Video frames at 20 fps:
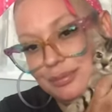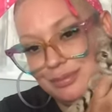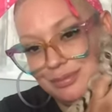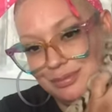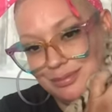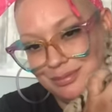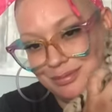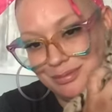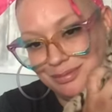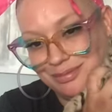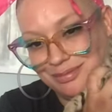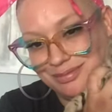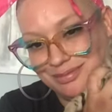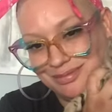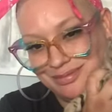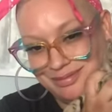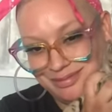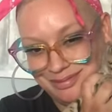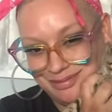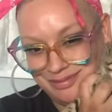
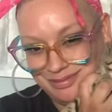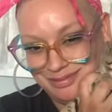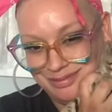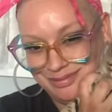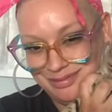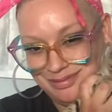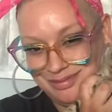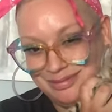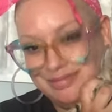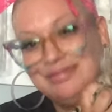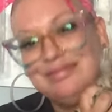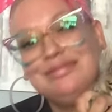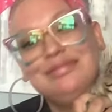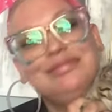Nobody speaks.